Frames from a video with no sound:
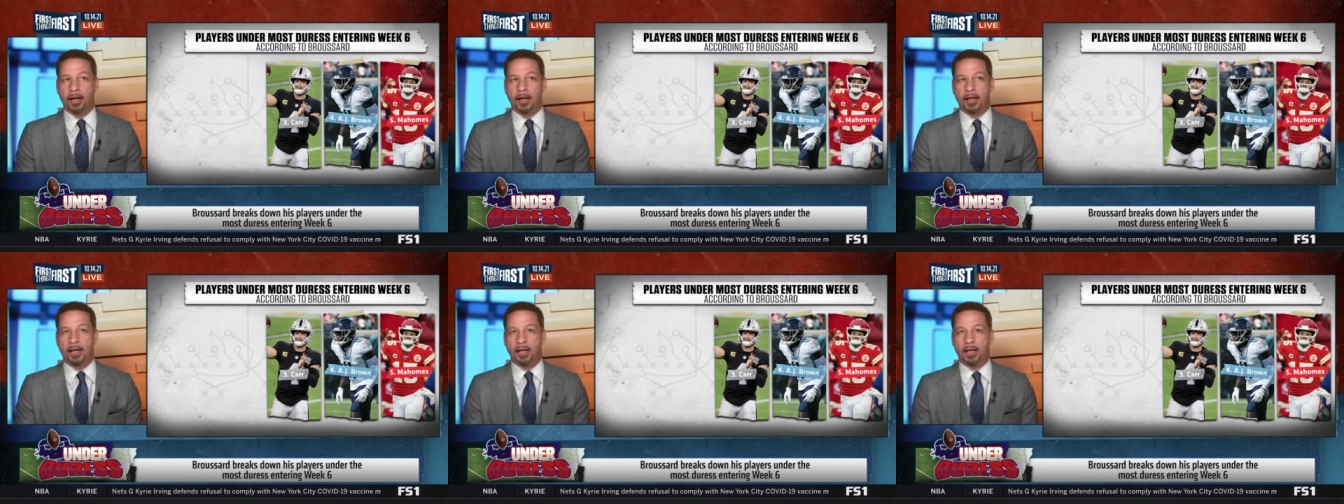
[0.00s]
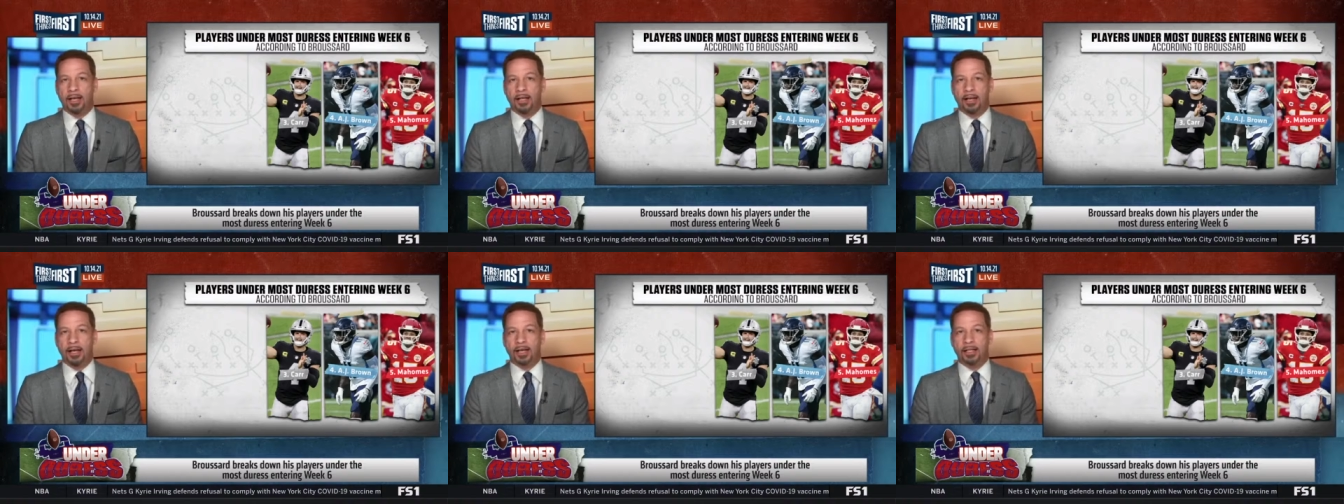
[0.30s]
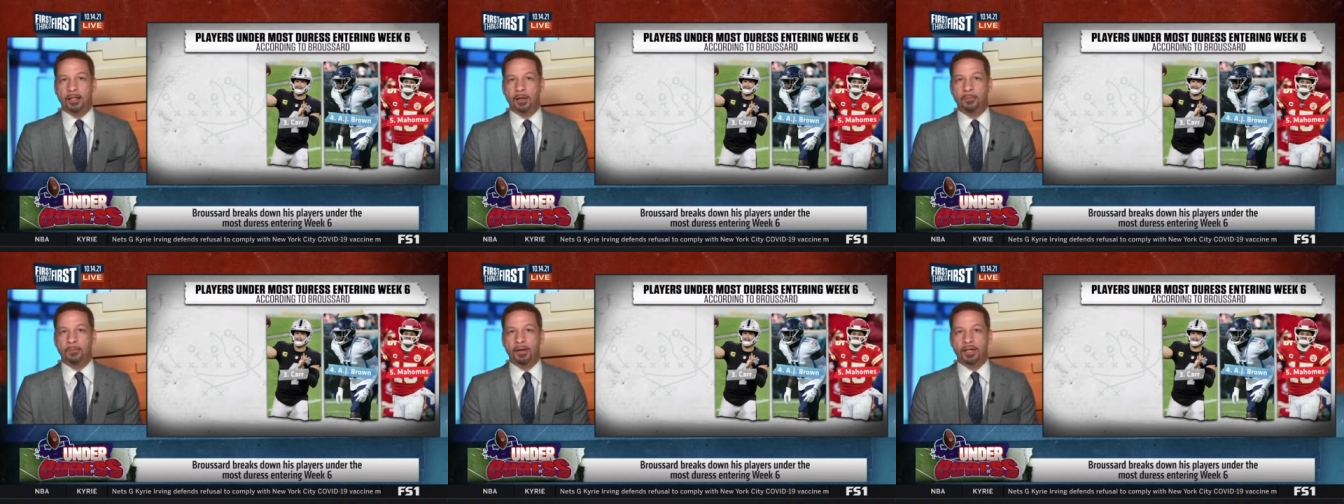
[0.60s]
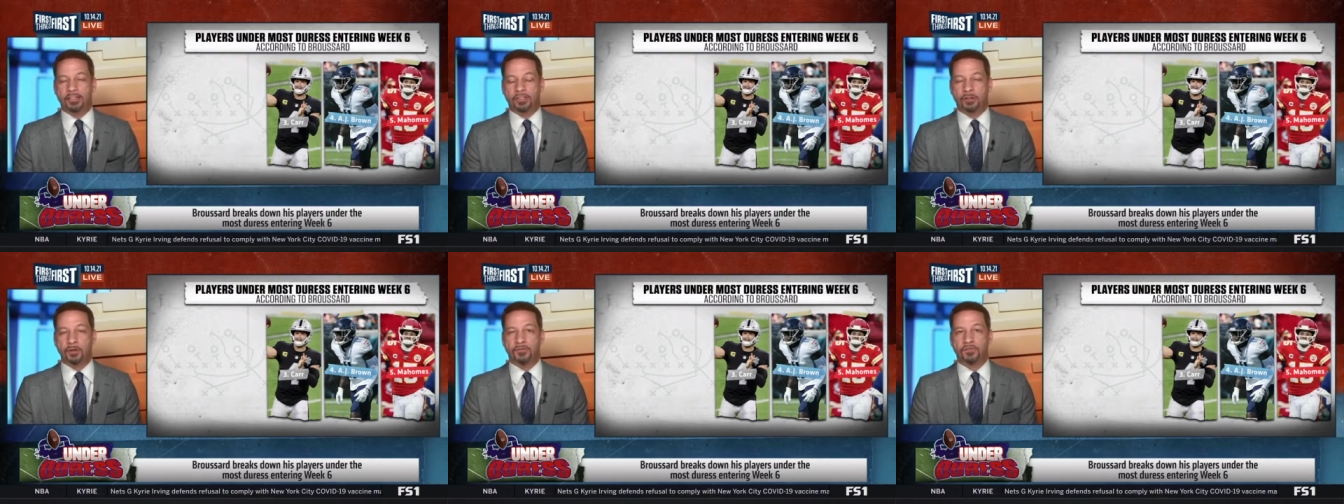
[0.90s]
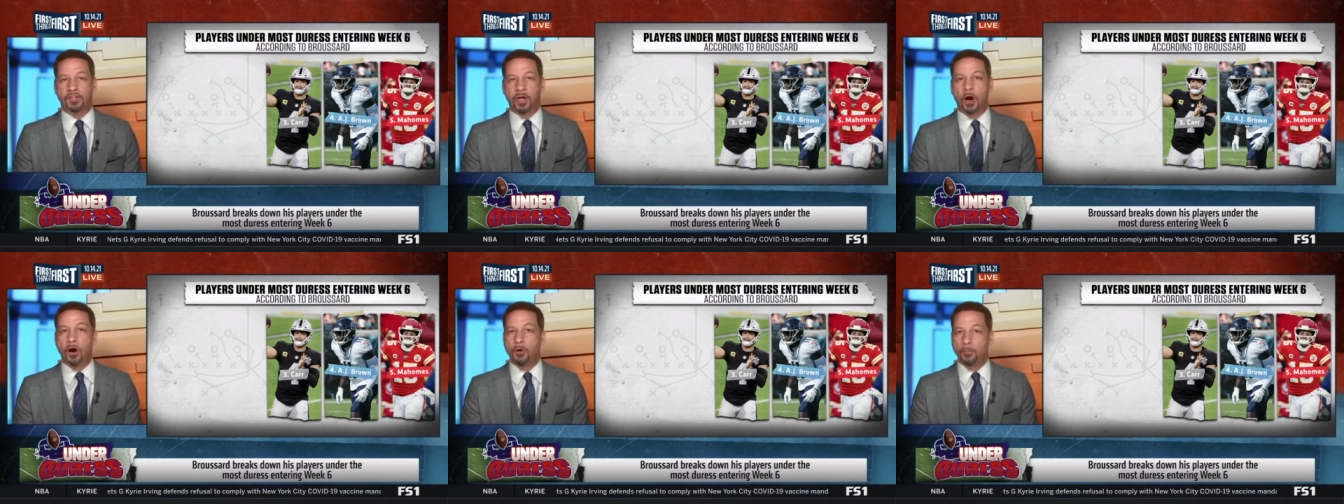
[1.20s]
in the midst
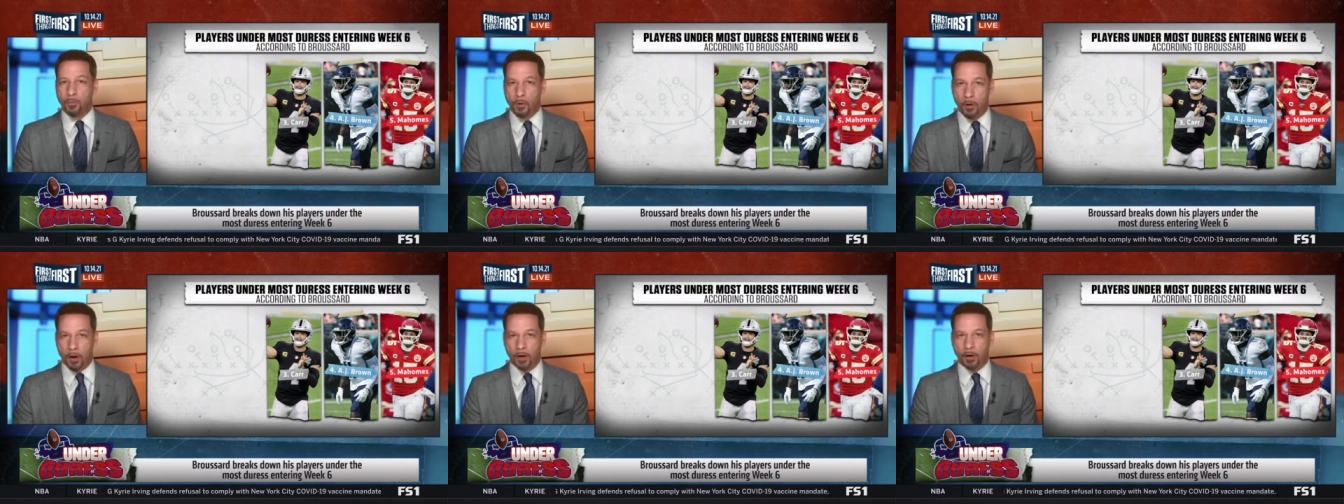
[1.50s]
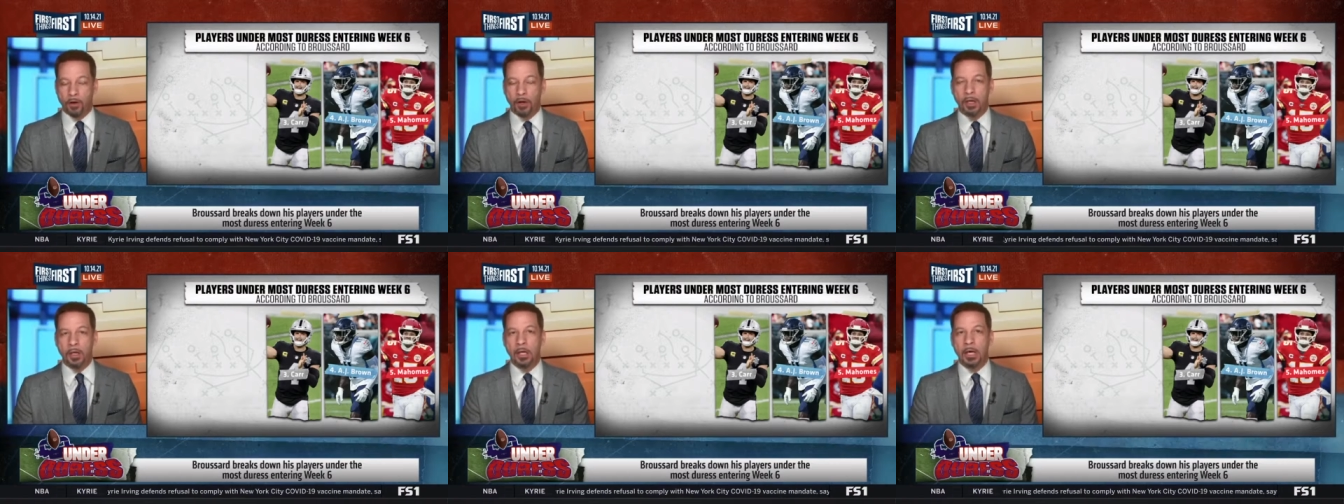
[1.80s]
of turmoil.